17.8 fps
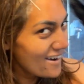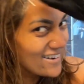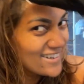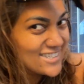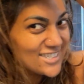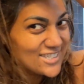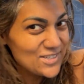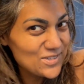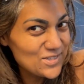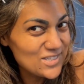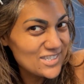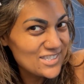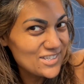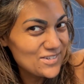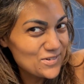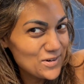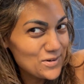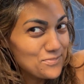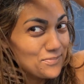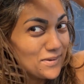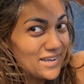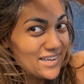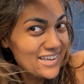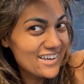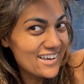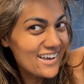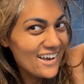She uses the word
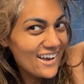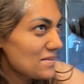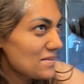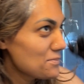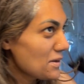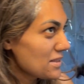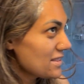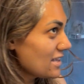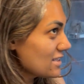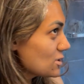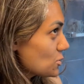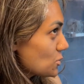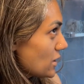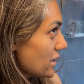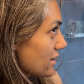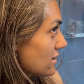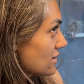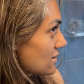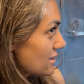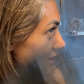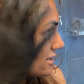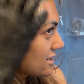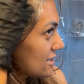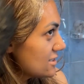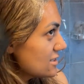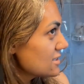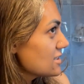picky. But that's okay,
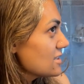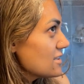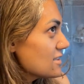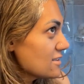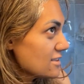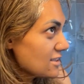ladies.